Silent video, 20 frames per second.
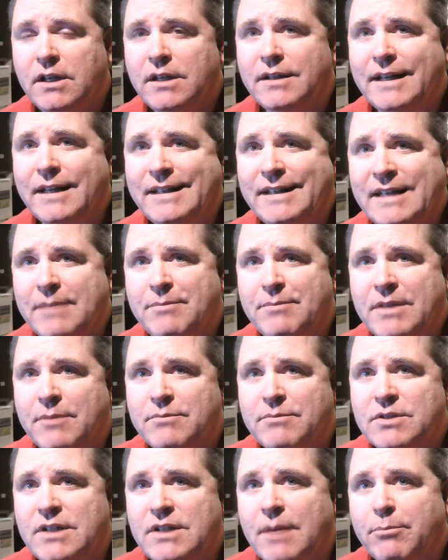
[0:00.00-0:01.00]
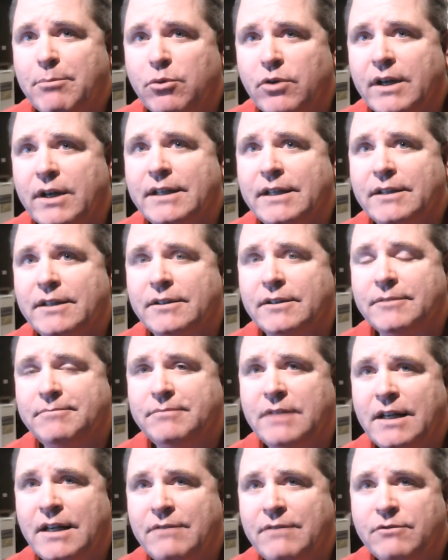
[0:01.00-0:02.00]
They keep them separated
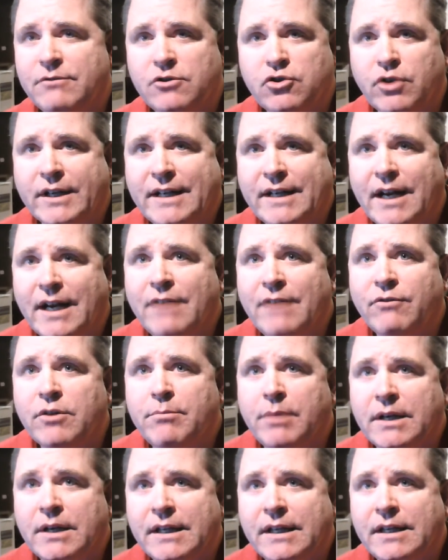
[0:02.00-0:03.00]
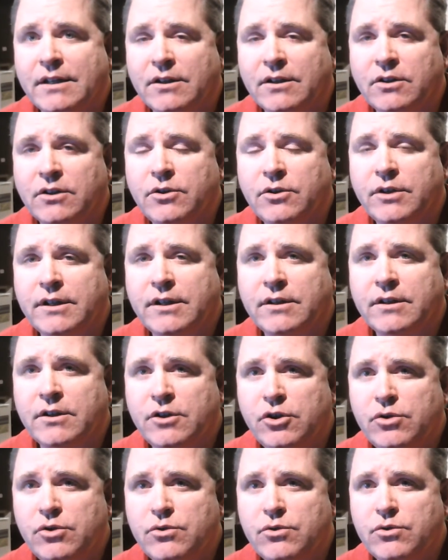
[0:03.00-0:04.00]
and trick everybody, including the
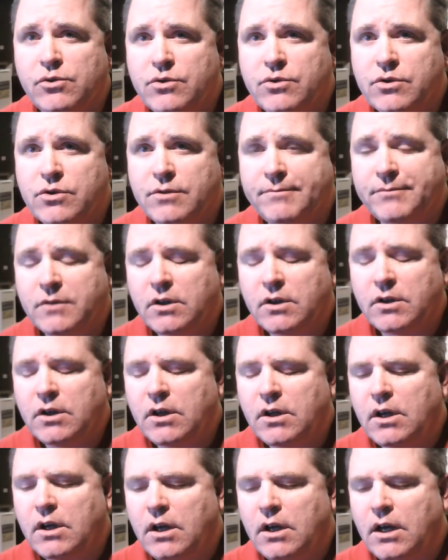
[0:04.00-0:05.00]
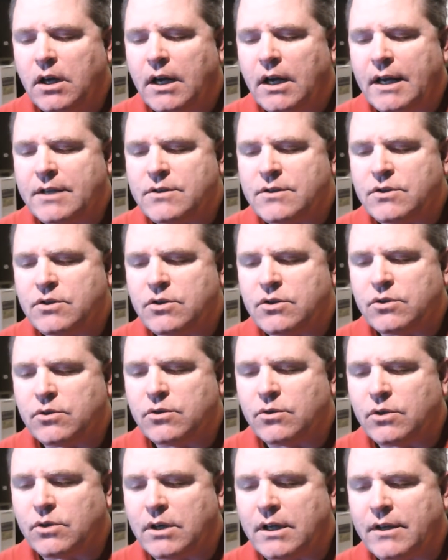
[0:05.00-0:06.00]
news, as
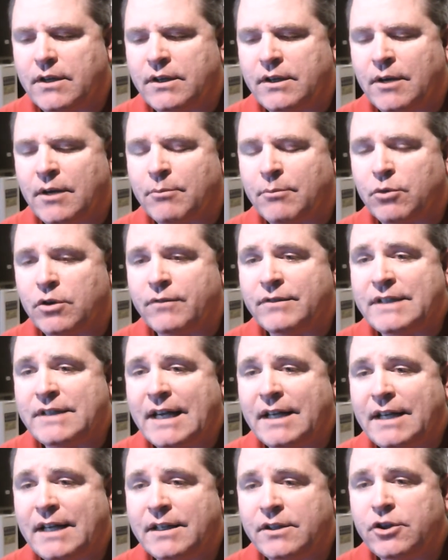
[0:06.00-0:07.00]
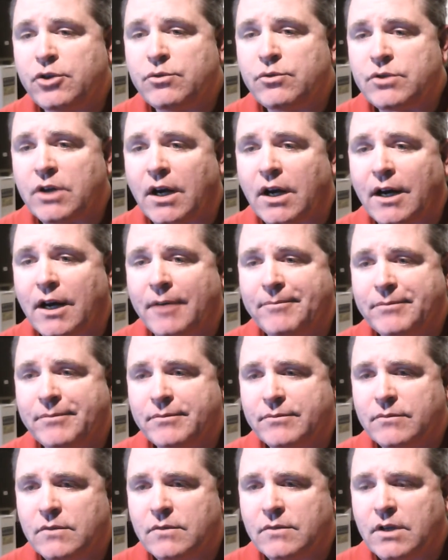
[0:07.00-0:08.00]
to uh, the number of dead in Utah.
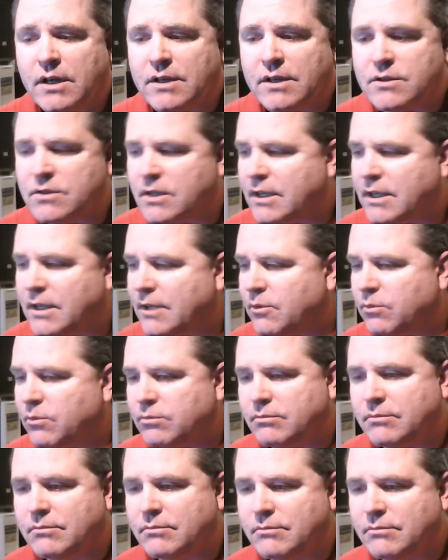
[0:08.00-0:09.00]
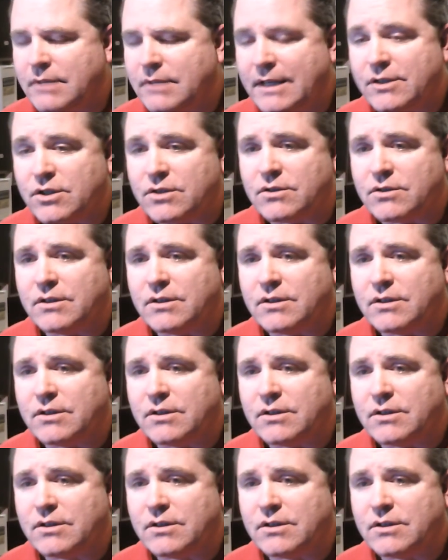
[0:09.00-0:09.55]
As uh, they just